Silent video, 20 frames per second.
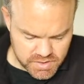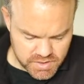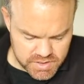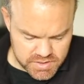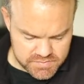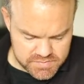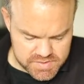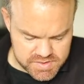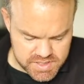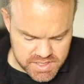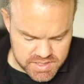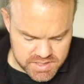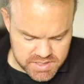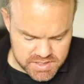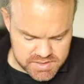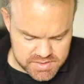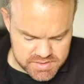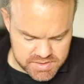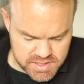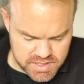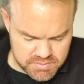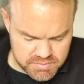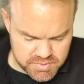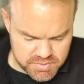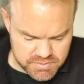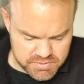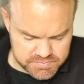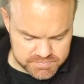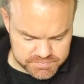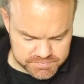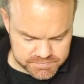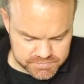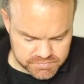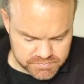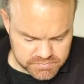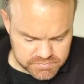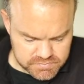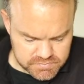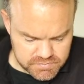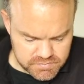of 2 Samuel.
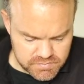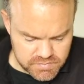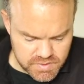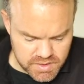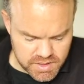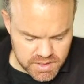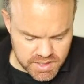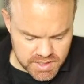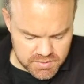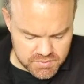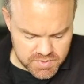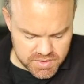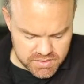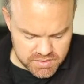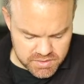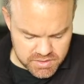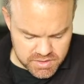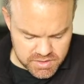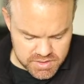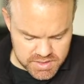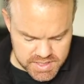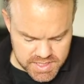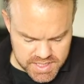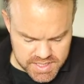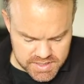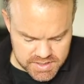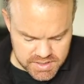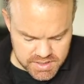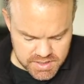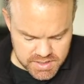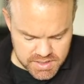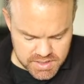And we learn that